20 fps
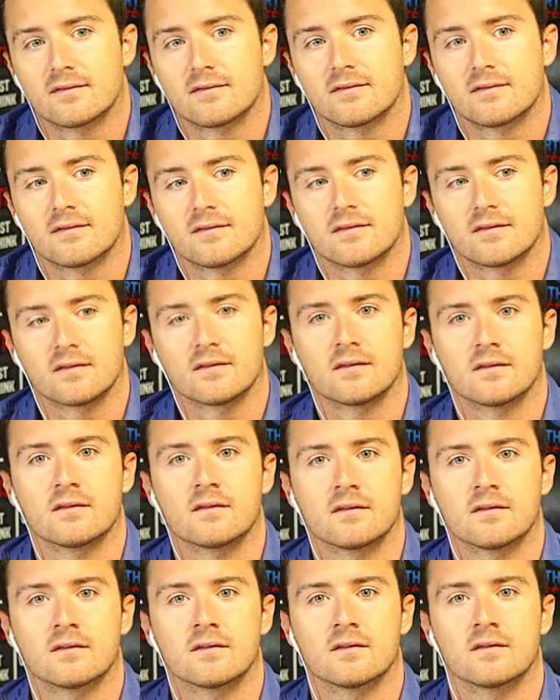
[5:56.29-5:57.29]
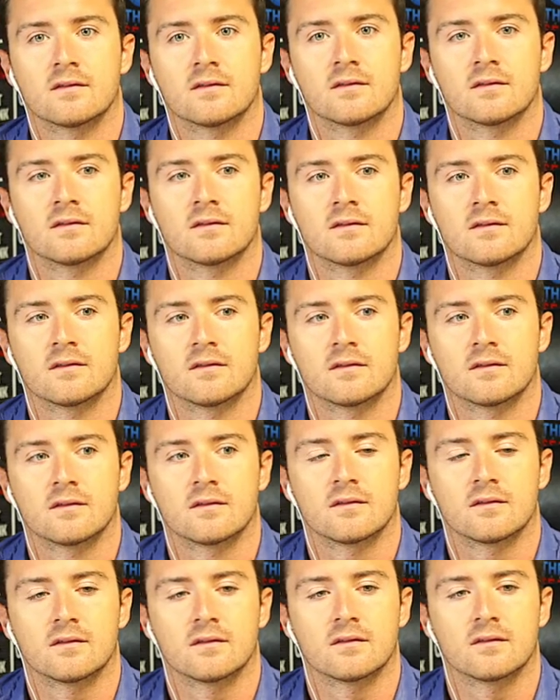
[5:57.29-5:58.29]

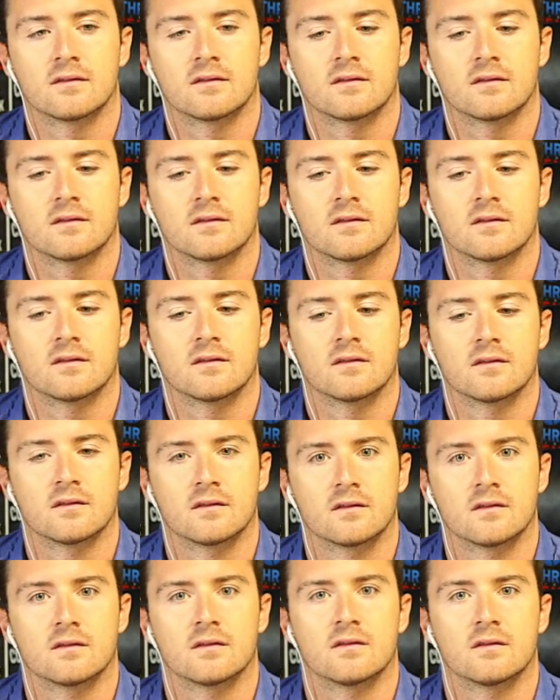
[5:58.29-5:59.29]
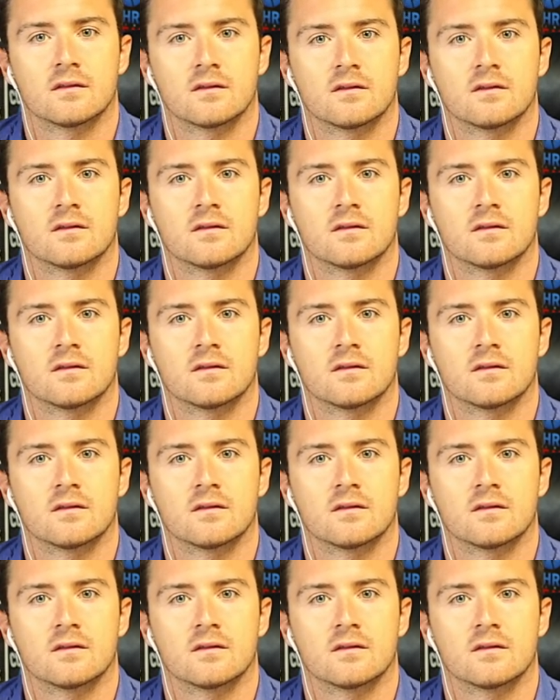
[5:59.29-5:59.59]
(not speaking)